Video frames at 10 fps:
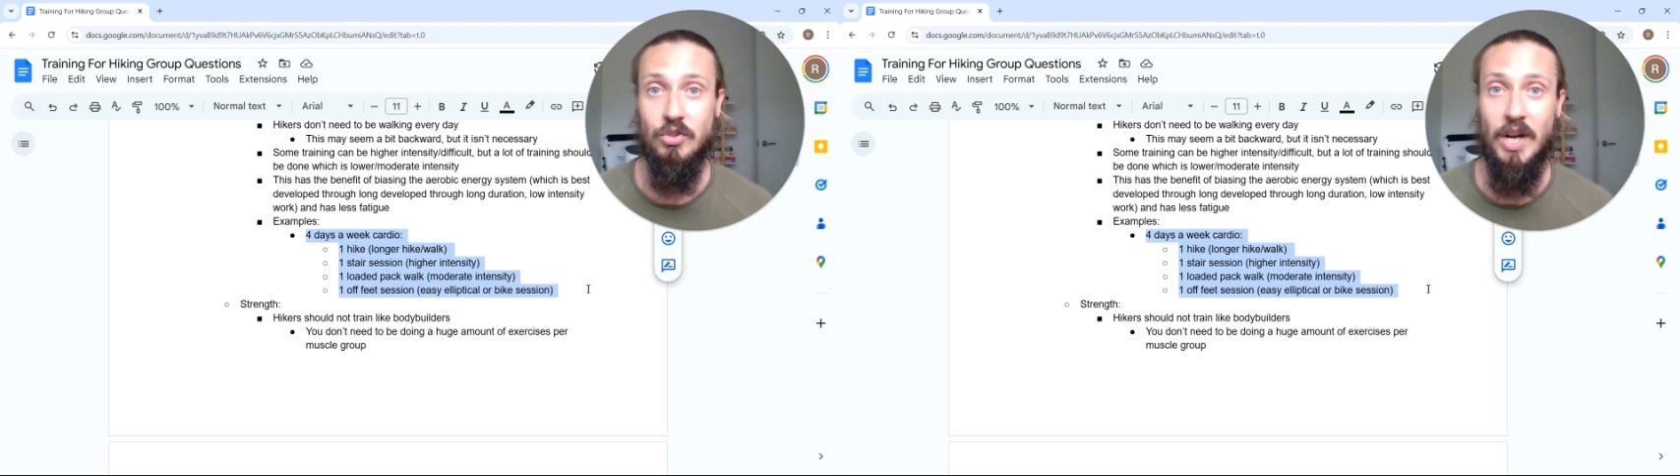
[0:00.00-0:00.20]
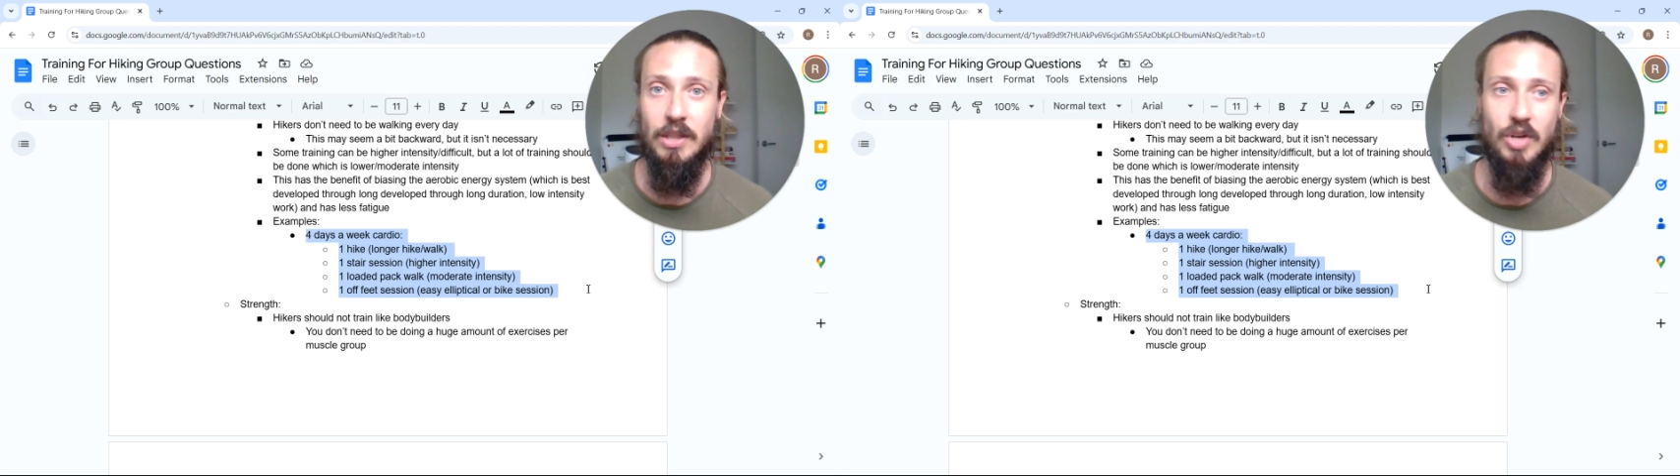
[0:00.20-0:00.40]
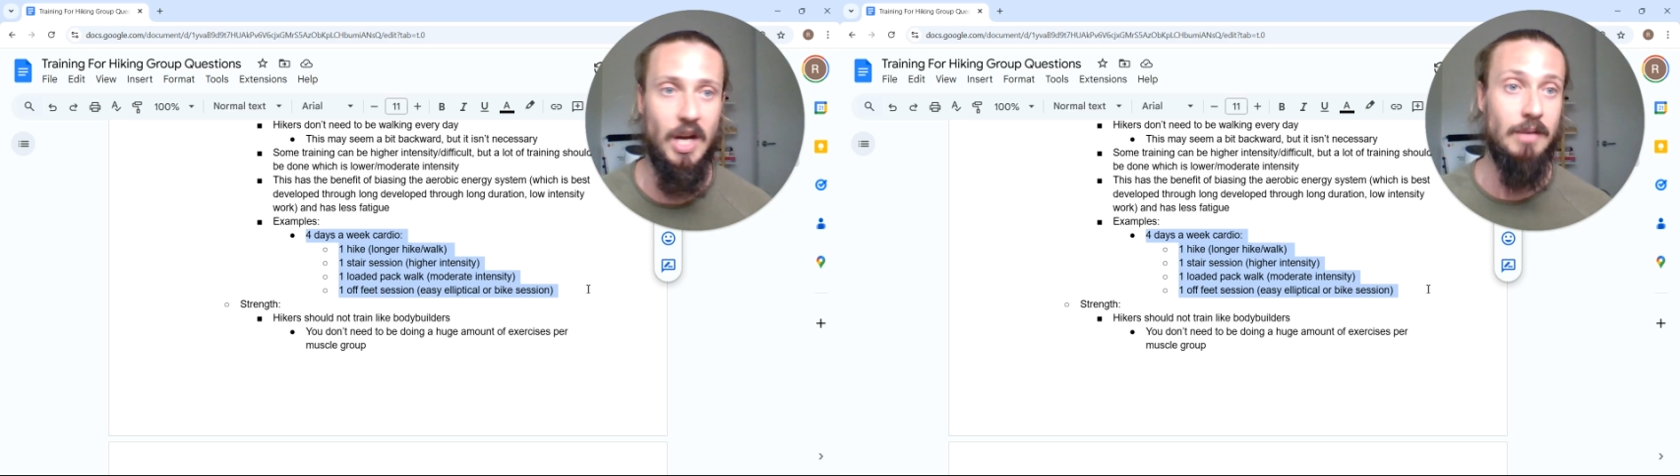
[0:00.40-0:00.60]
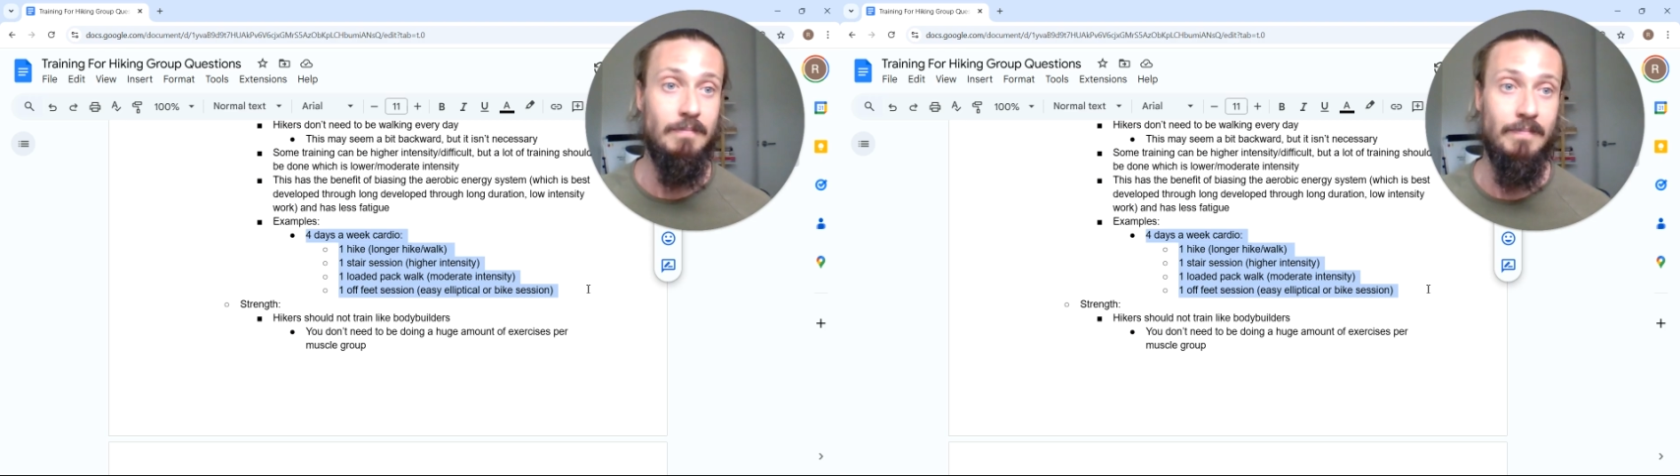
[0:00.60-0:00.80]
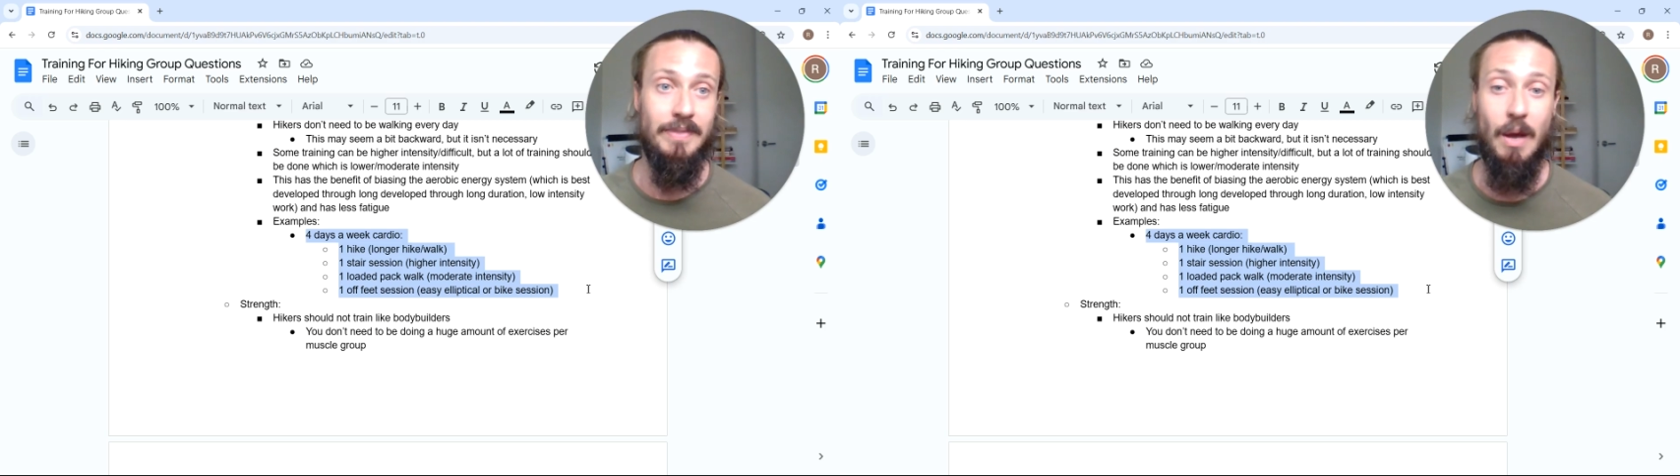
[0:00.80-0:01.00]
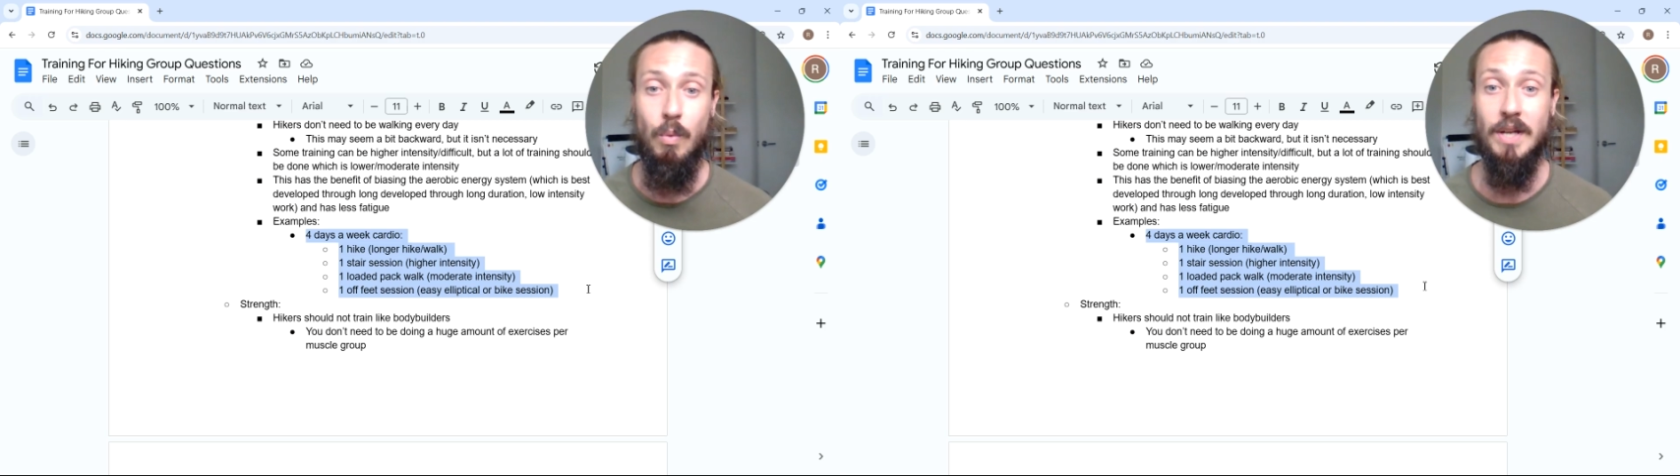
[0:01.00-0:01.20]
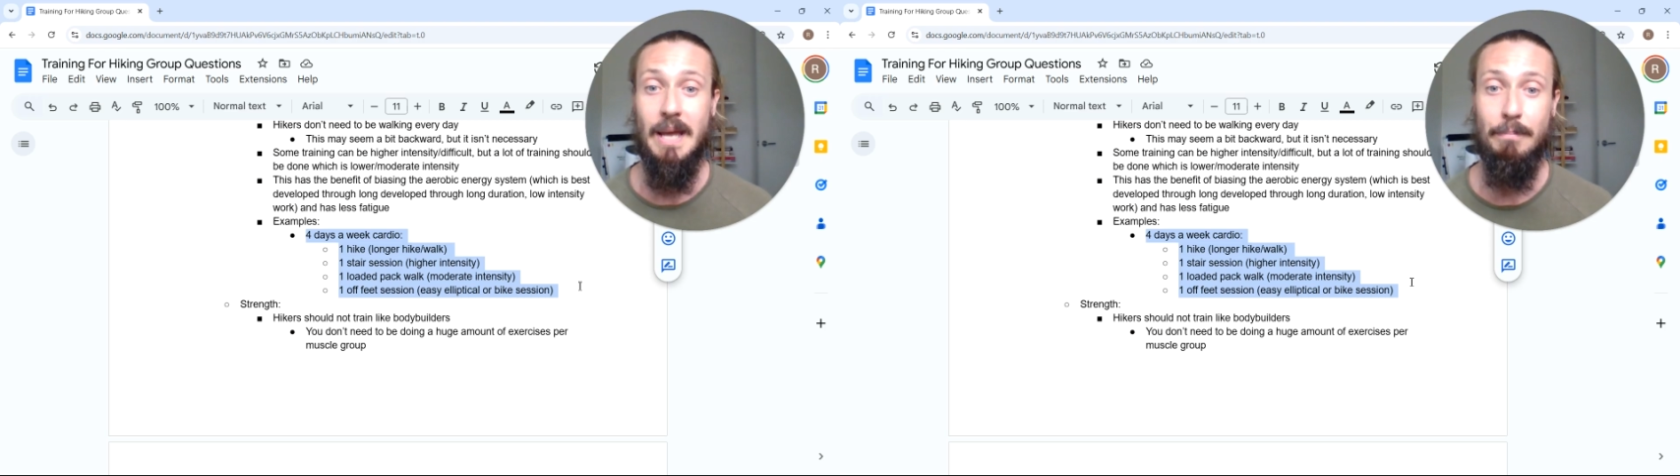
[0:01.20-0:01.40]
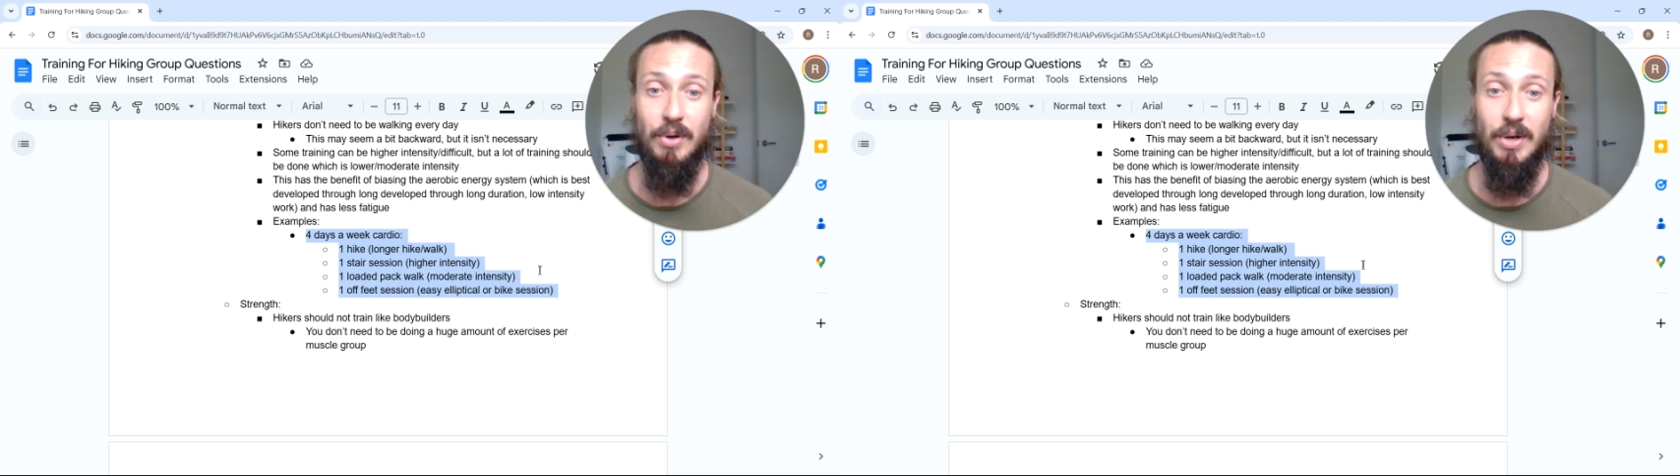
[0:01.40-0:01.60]
strength training, that works
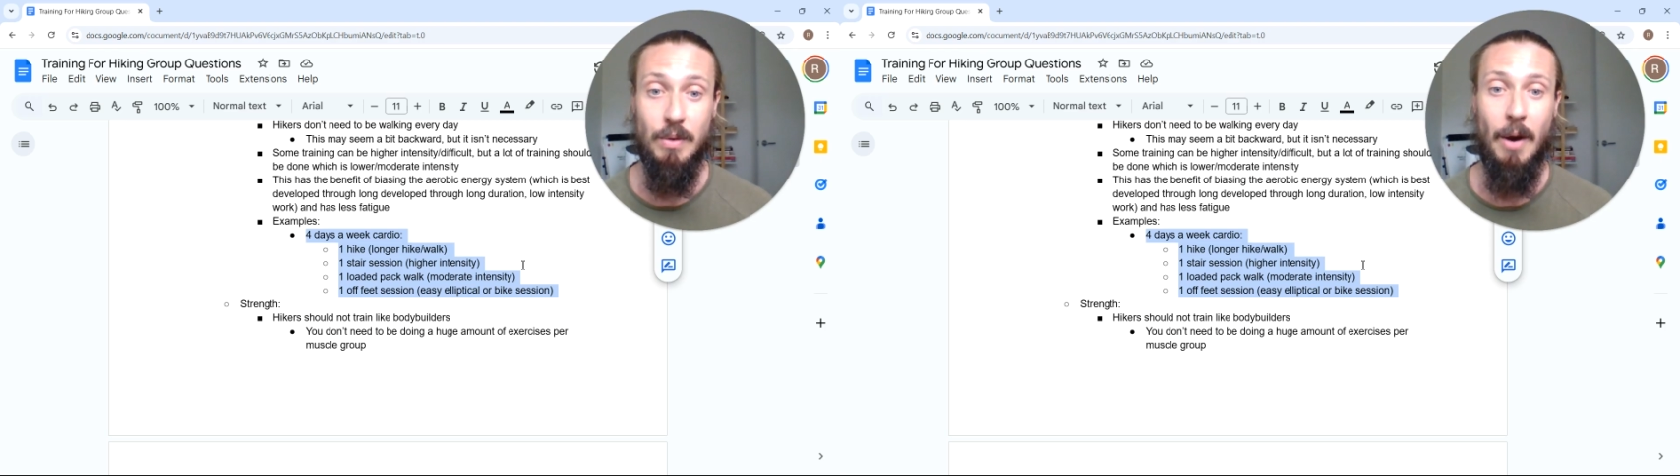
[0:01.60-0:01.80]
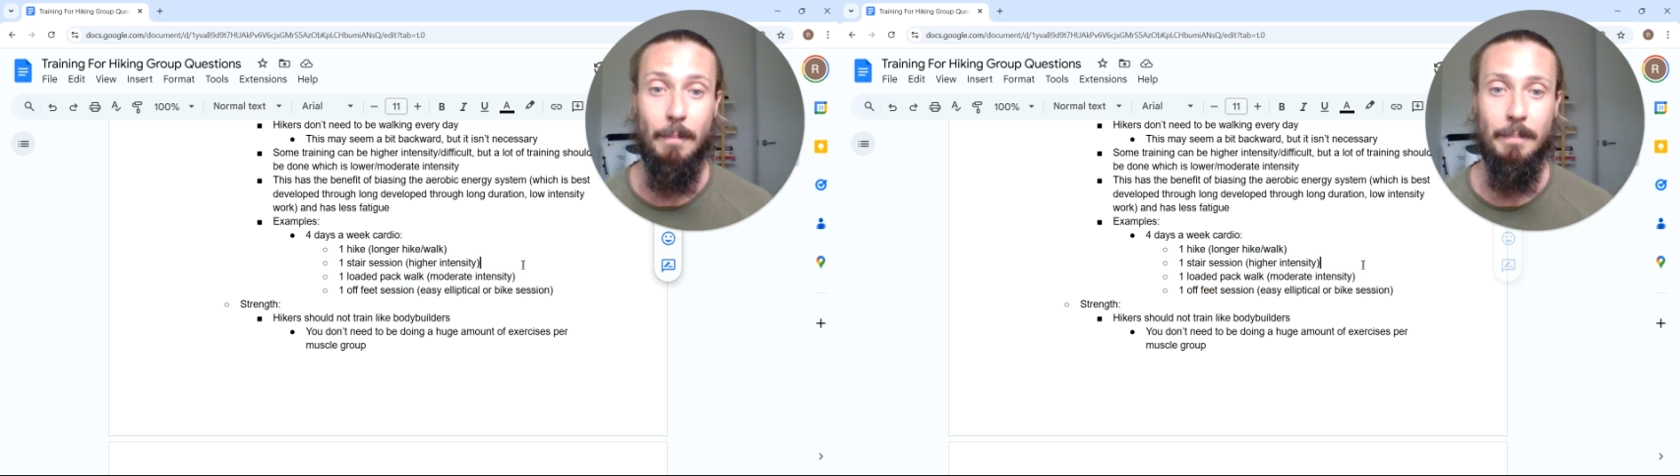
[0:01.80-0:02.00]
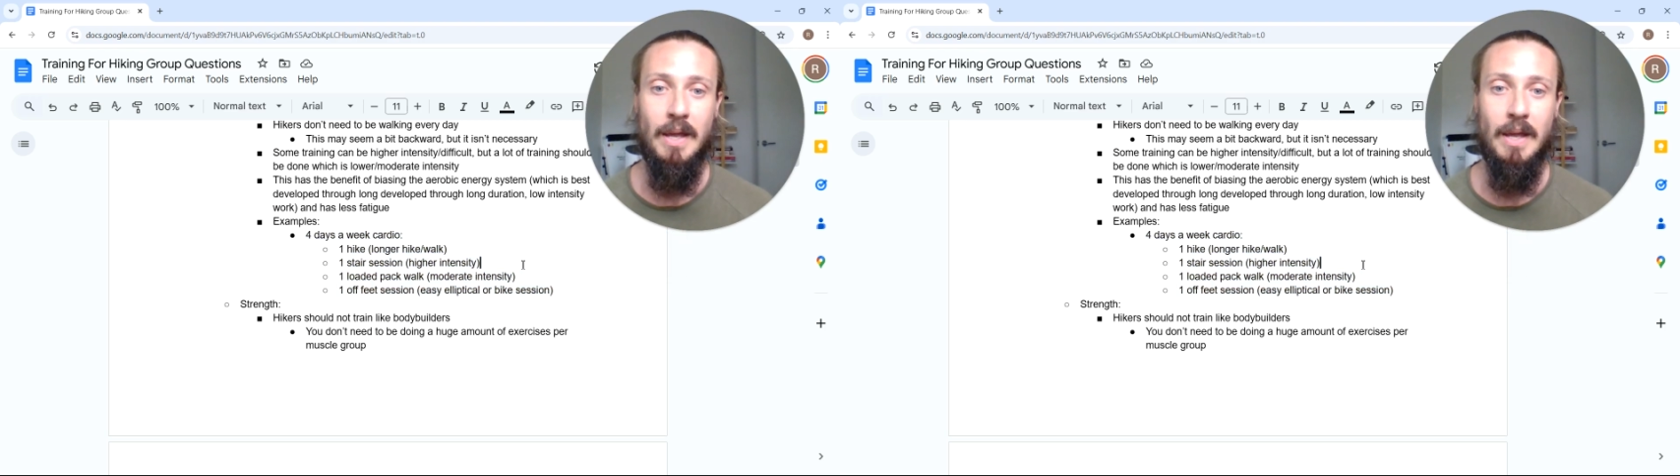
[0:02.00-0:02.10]
out pretty well.